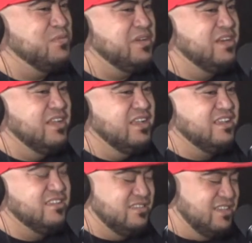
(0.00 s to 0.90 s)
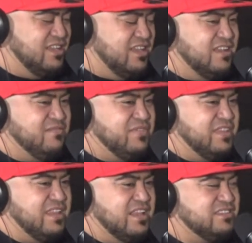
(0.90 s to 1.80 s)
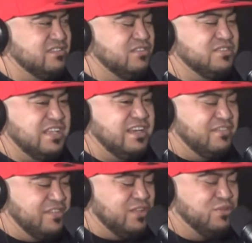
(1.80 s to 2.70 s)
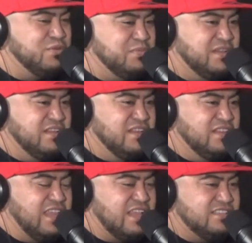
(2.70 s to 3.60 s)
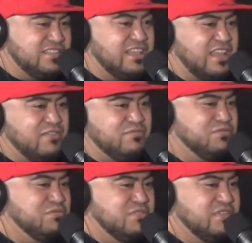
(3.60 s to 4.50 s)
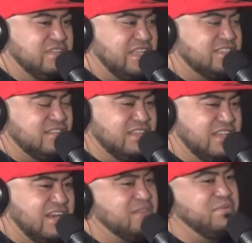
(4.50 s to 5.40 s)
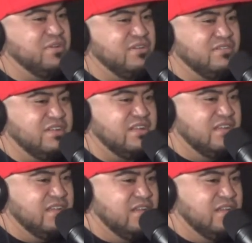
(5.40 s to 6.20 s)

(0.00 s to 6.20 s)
doorman, because it's usually never the doorman that set that rule. That's on the club owner, eh?